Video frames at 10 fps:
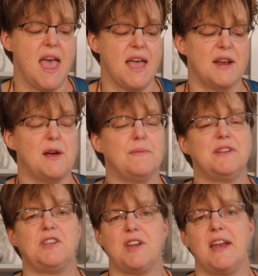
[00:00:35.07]
and I
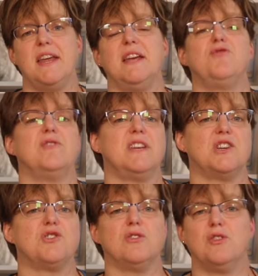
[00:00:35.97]
was studying
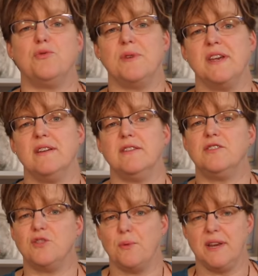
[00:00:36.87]
traditional Korean
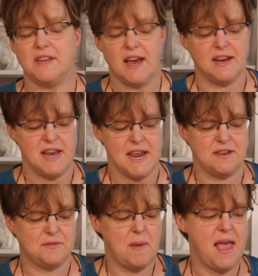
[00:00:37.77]
sewing
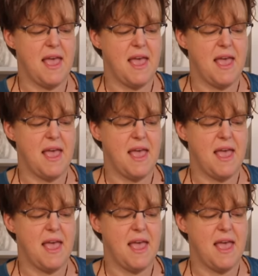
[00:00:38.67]
techniques.